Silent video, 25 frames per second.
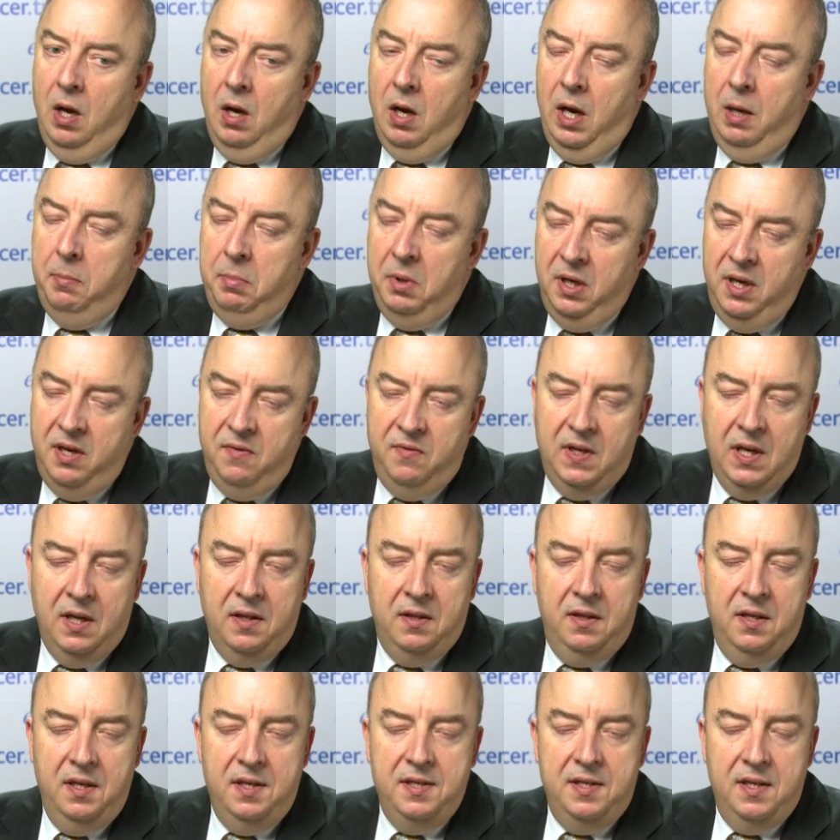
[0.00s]
I believe
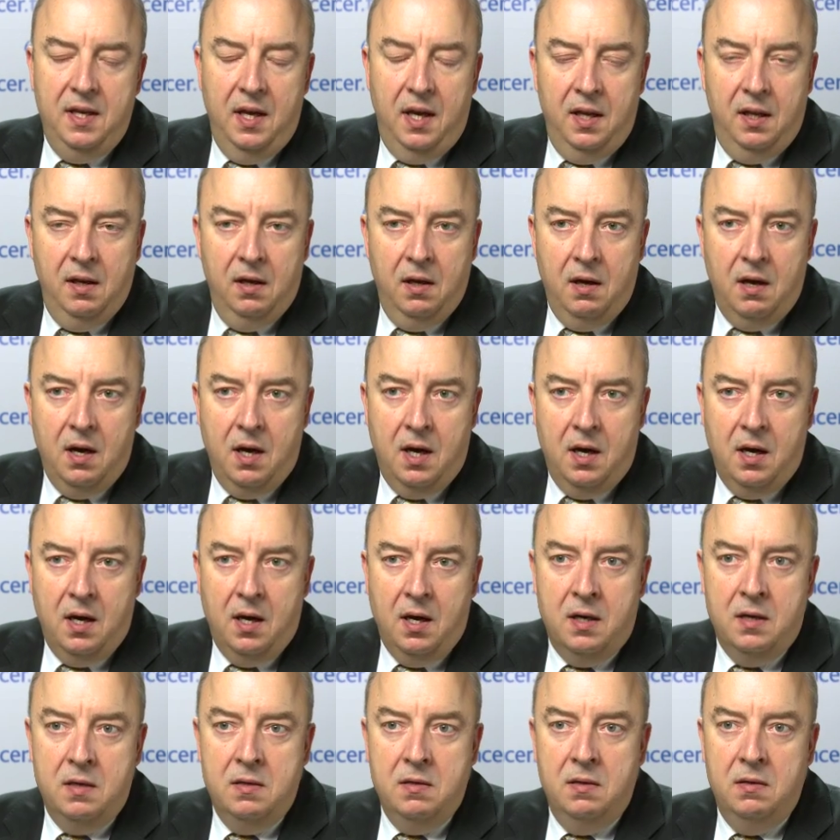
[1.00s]
that these data
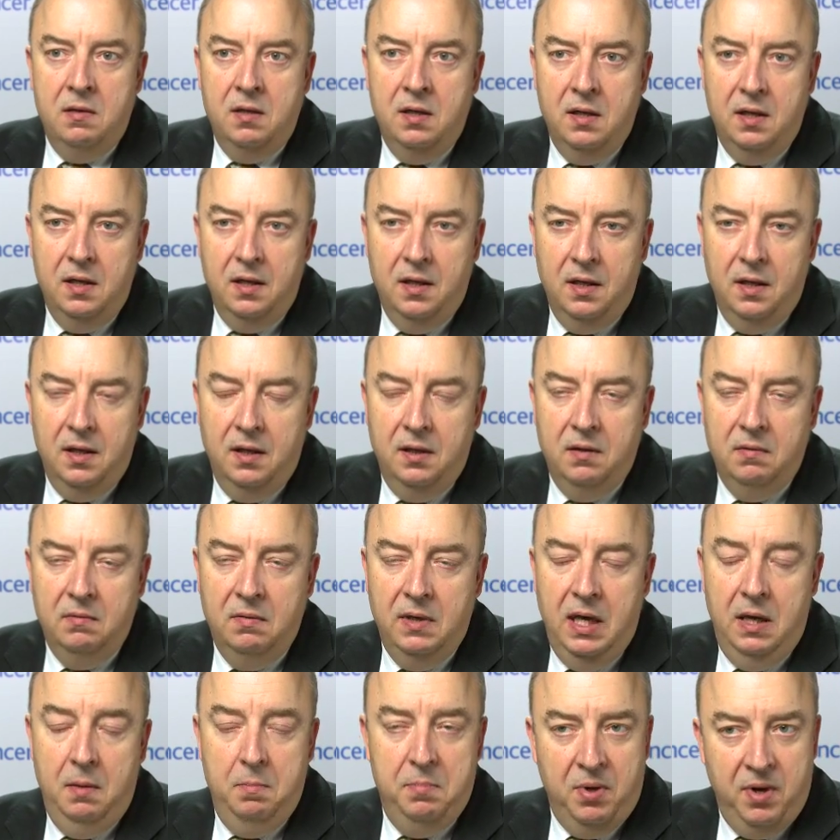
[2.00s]
are
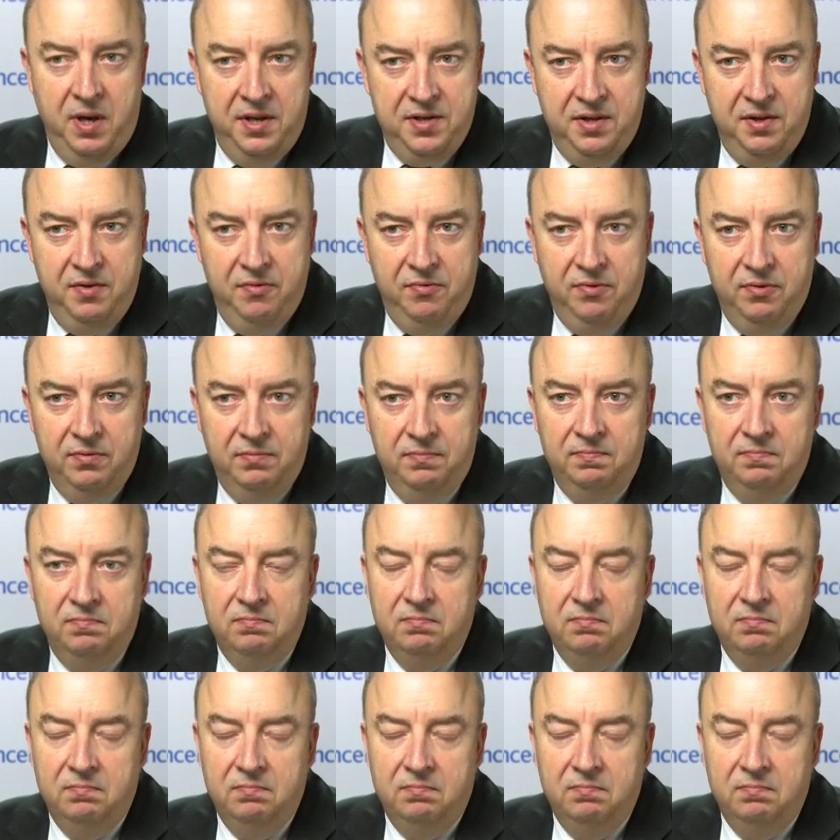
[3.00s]
impressive.